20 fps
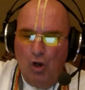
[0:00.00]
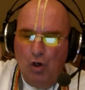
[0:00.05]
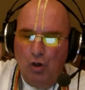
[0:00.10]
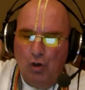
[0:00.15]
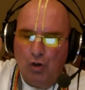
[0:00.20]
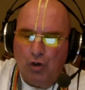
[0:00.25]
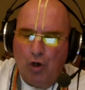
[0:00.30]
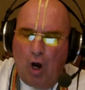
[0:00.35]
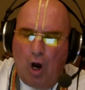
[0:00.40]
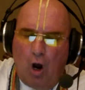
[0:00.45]

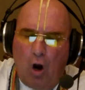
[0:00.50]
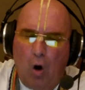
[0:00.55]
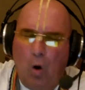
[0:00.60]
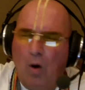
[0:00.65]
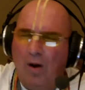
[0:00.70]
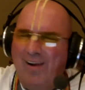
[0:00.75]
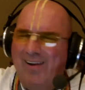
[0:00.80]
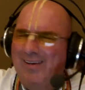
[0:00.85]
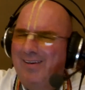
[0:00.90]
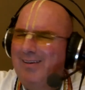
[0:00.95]
So,
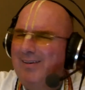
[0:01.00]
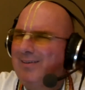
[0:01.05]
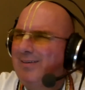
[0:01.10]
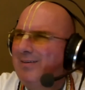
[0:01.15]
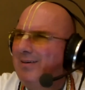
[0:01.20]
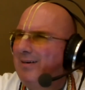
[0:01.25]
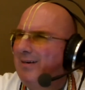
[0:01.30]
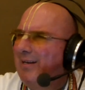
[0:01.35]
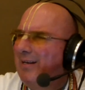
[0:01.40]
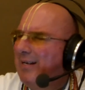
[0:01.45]

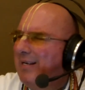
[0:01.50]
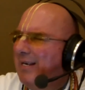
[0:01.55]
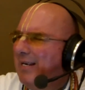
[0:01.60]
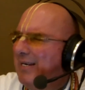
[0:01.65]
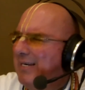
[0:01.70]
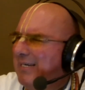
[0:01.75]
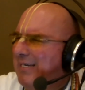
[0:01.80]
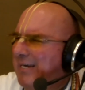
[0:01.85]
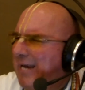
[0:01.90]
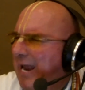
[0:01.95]

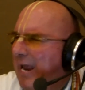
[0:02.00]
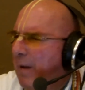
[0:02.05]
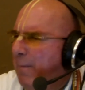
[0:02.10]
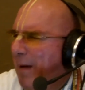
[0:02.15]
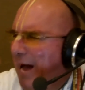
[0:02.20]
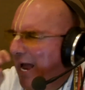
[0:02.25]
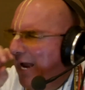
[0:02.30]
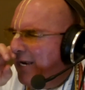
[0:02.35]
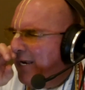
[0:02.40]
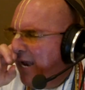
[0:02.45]
day
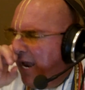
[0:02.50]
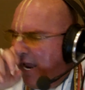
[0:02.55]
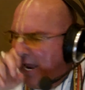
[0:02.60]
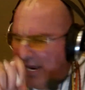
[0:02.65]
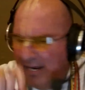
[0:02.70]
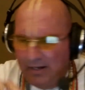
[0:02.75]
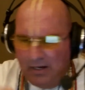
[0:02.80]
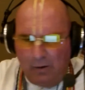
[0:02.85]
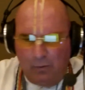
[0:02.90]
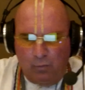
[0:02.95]
by
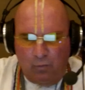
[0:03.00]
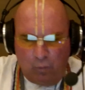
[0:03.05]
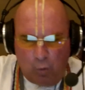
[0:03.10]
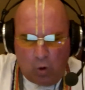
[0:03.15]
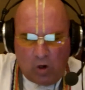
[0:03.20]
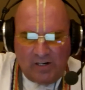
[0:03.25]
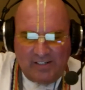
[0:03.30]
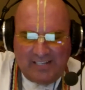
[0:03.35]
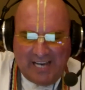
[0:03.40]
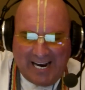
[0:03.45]
day, the
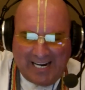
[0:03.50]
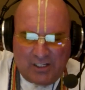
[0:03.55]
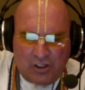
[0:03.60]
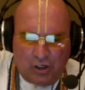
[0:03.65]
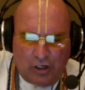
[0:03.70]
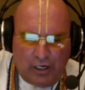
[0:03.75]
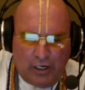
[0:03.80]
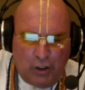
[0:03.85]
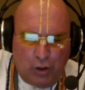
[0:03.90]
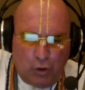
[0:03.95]
word is
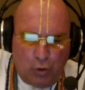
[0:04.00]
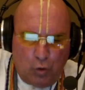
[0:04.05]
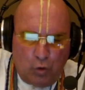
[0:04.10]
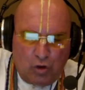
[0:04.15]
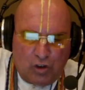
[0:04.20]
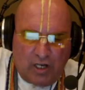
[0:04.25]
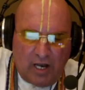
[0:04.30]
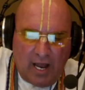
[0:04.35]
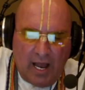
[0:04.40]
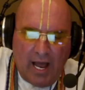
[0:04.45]
actually
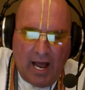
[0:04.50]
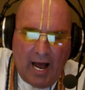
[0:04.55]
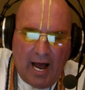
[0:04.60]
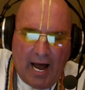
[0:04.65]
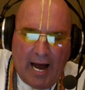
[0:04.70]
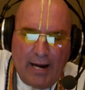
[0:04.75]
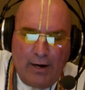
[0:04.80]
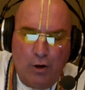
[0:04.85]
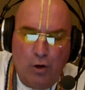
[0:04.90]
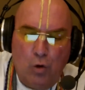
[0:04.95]
used,
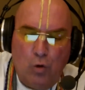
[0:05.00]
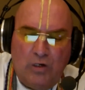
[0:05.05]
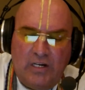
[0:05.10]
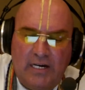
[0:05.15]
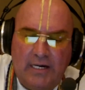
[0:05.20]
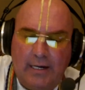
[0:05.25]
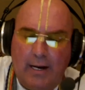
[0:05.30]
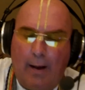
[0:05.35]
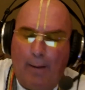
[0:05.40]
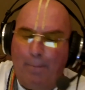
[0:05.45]

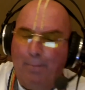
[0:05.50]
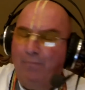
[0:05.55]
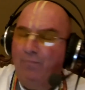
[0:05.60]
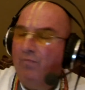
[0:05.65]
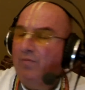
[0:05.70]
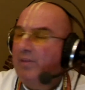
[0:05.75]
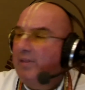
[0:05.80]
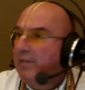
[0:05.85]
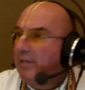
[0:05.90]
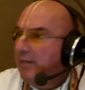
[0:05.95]
Anudinam,
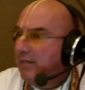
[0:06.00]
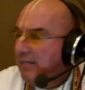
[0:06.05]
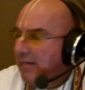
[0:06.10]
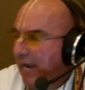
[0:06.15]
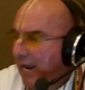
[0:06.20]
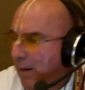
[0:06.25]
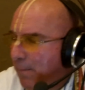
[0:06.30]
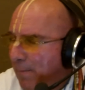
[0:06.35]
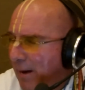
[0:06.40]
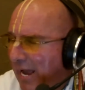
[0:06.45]

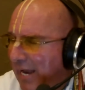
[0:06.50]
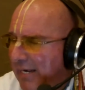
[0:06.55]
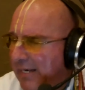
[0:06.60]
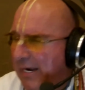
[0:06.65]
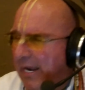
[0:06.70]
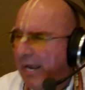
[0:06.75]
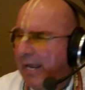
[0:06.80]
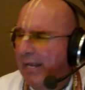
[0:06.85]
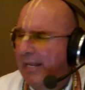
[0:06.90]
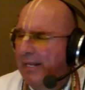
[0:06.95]
day by
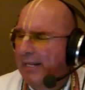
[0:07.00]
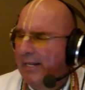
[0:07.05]
day.